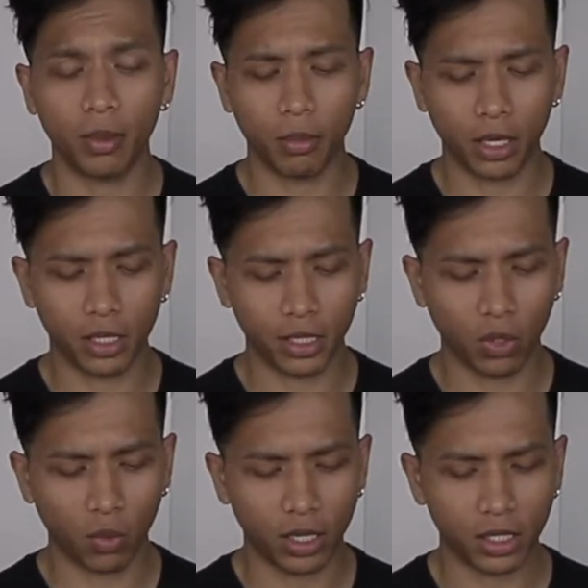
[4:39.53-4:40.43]
because
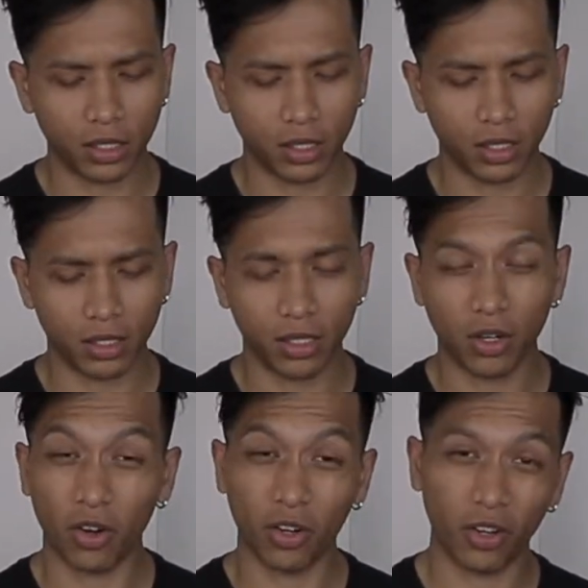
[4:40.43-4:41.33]
otherwise it's
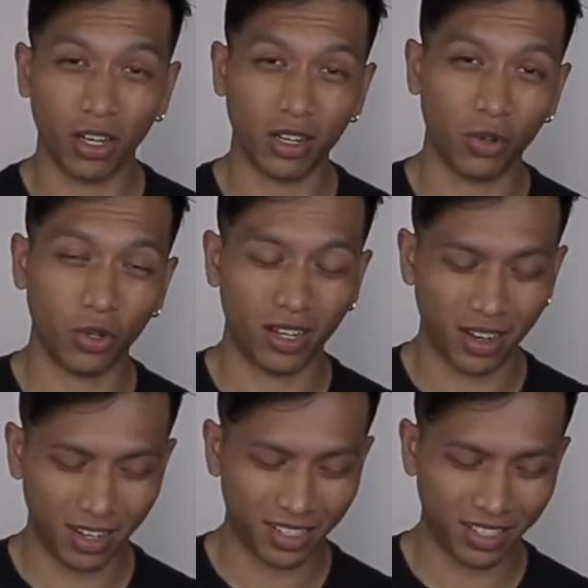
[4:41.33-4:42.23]
not gonna look
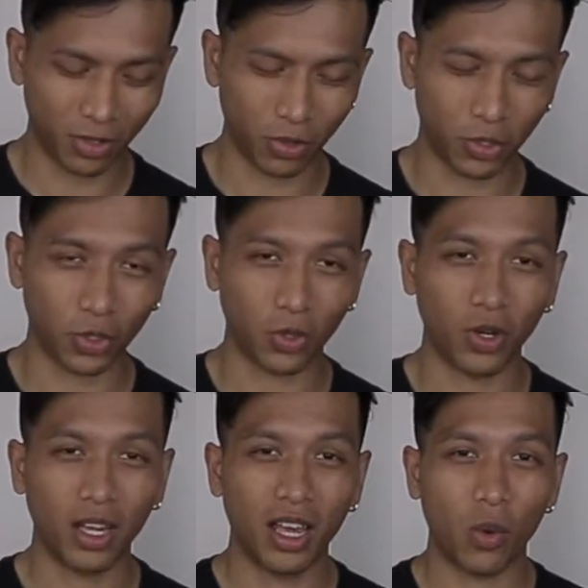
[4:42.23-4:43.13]
nice, and
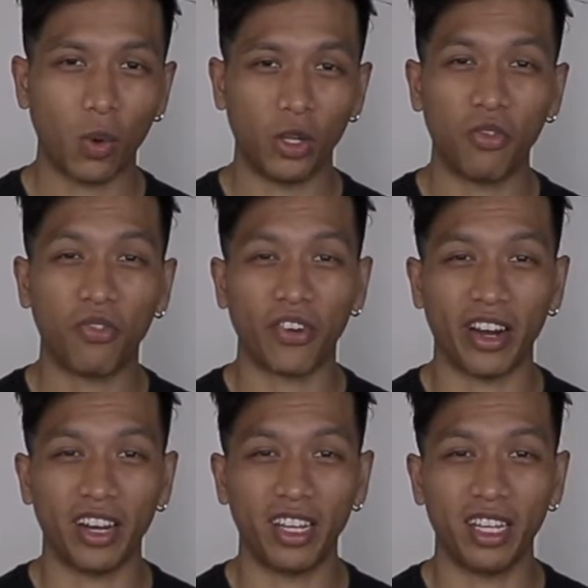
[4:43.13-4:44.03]
also when you
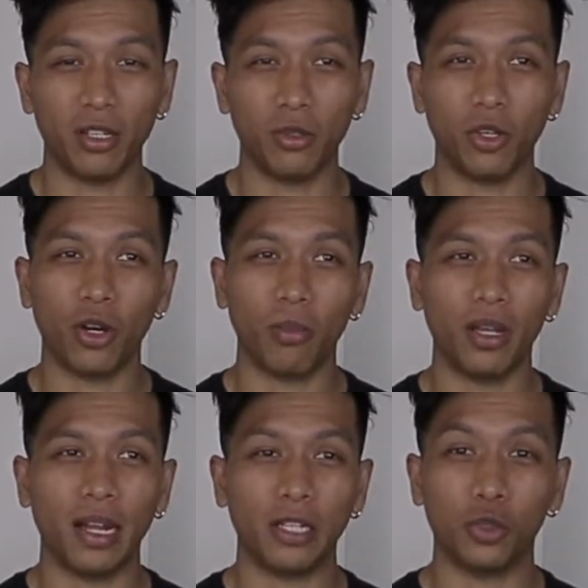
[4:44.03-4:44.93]
fried it, it's gonna be
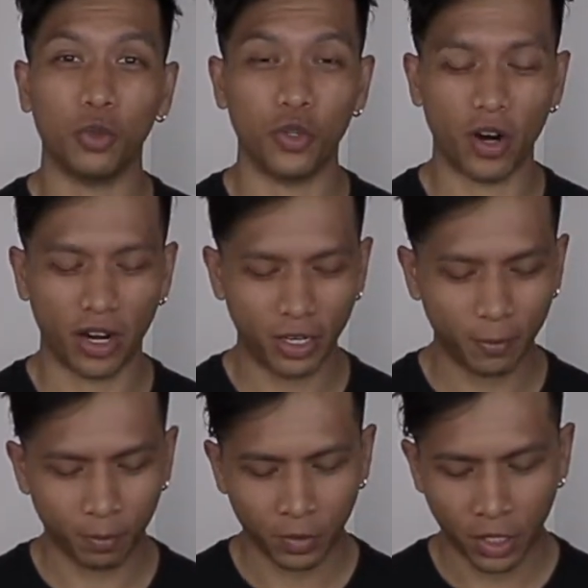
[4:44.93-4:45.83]
like too dry.
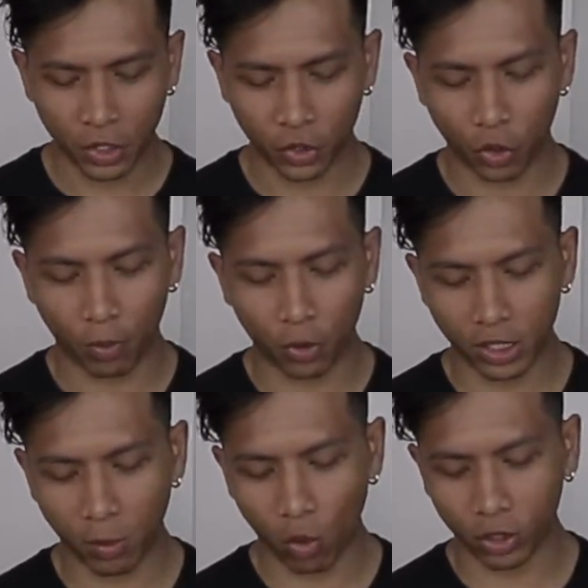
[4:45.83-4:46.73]
So put
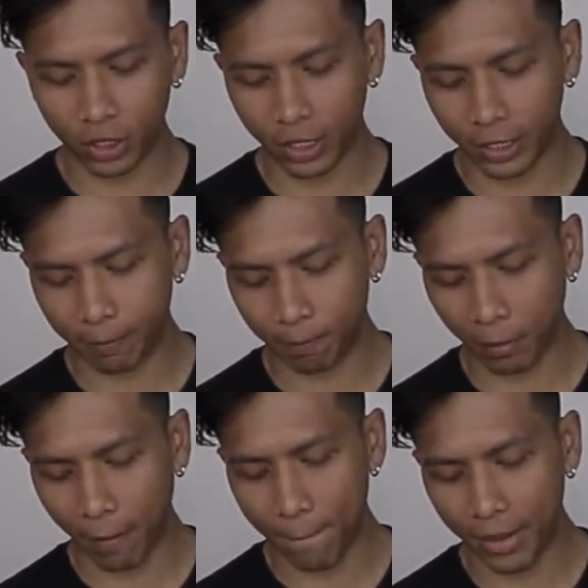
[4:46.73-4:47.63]
some water,
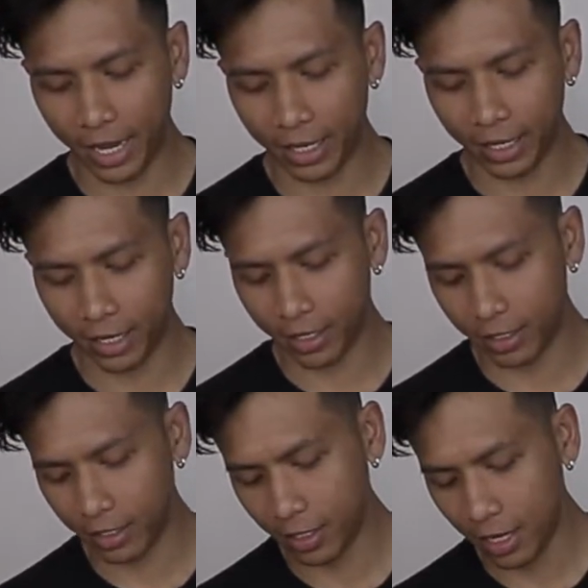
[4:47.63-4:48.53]
blended
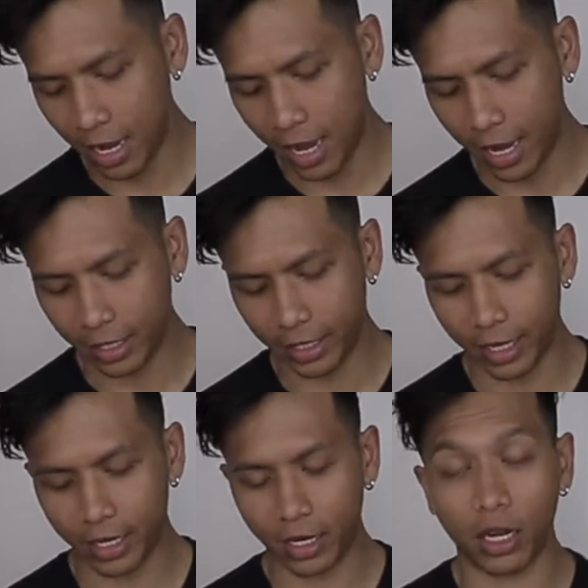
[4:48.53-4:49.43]
it, and
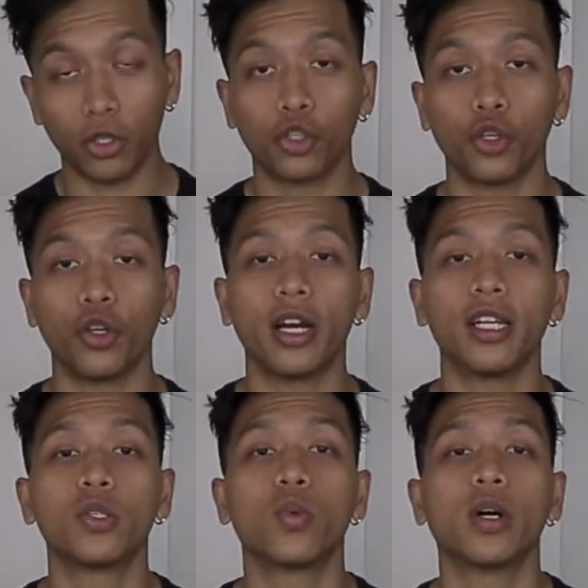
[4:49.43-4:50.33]
then I'll show you
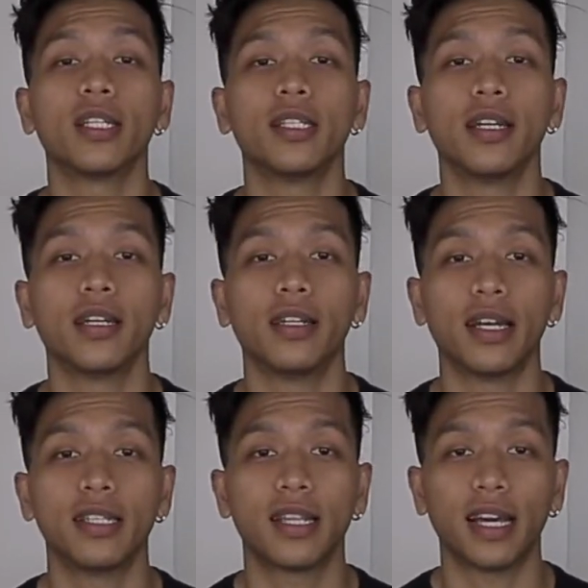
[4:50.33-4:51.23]
guys what is the
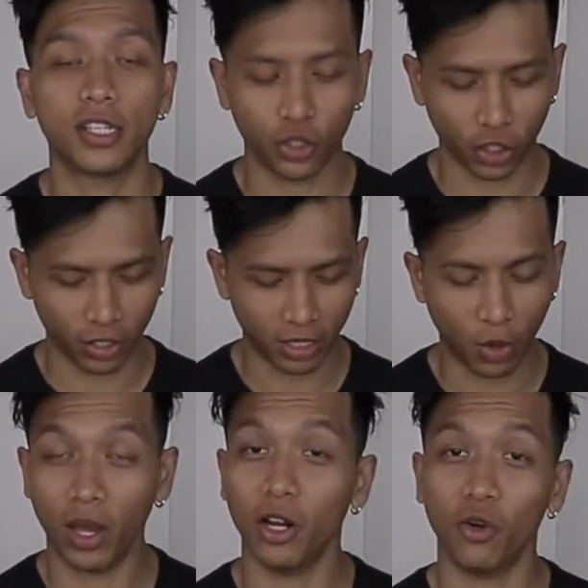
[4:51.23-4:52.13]
nice texture that
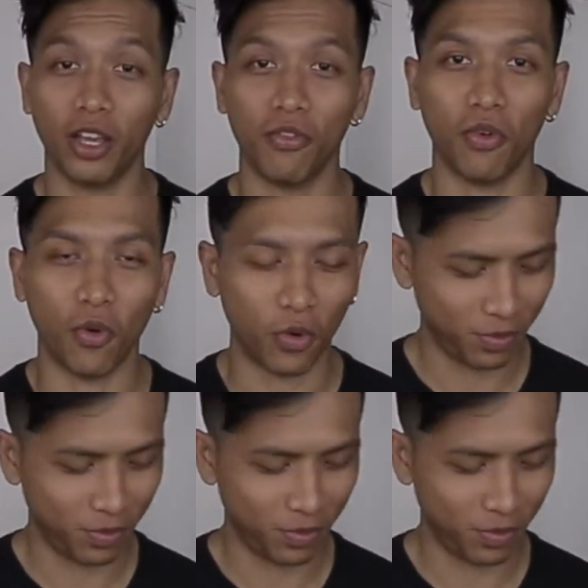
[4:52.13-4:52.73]
we are looking for.